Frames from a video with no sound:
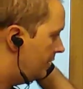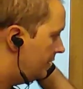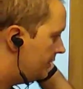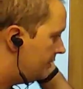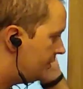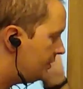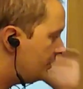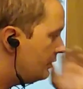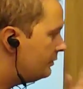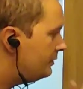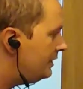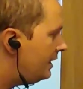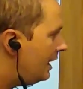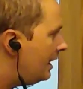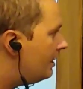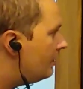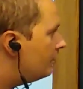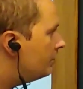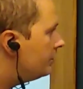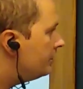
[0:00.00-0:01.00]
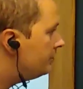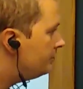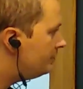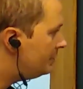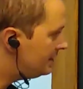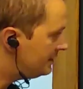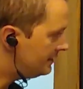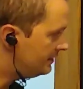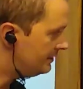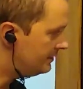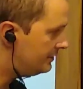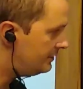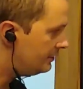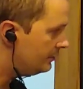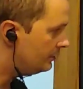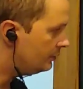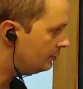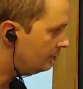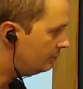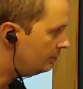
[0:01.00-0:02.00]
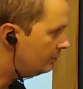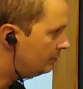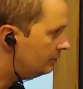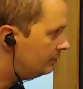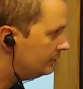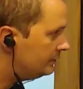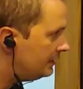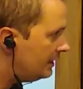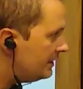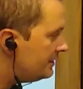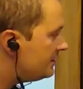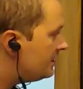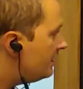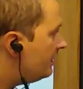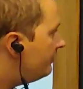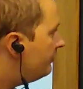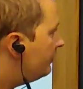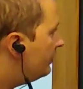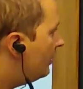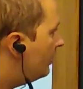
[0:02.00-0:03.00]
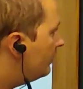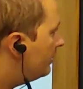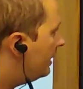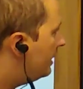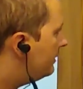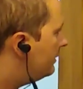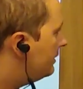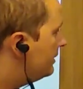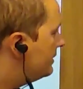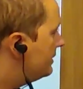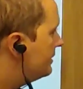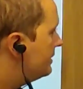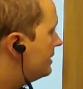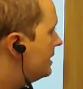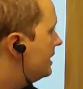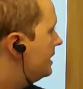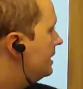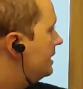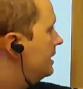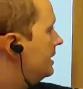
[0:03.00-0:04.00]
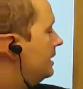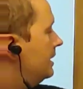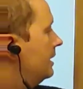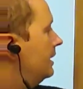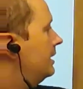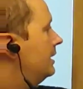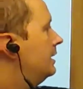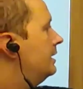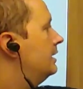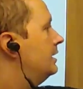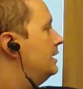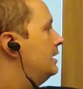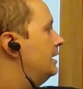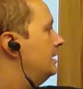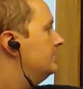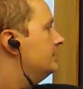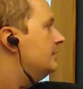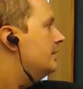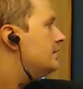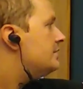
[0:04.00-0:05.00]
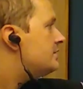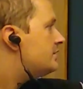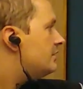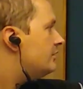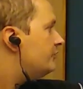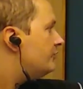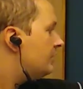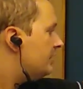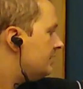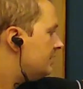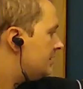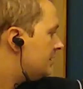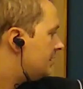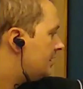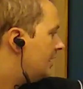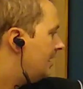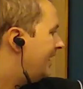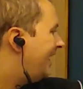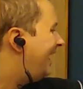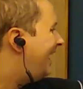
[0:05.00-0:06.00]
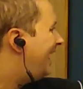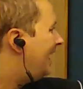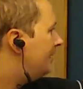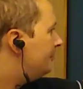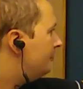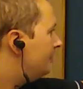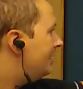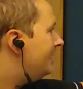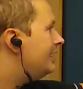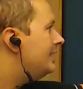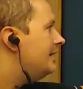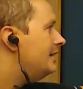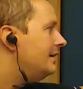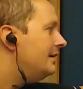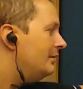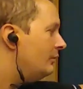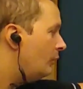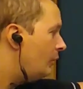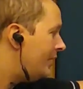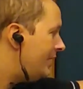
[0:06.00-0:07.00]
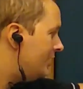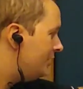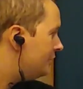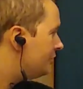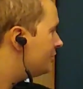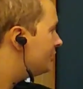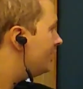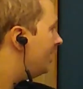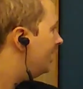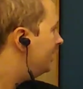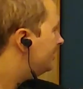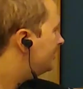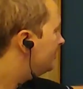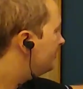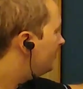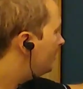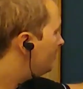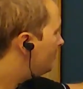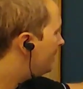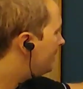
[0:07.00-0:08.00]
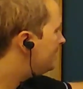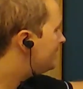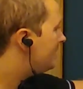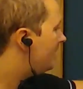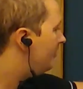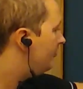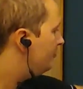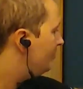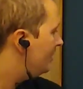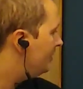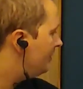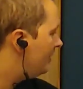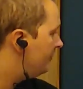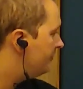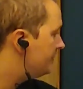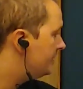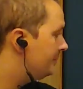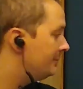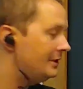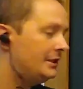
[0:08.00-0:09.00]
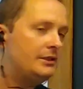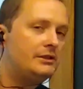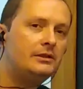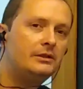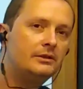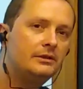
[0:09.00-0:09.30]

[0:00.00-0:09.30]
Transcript: So now we're in business. So let's see if we all get this. This difference, I really wish I could replace f by f sub n.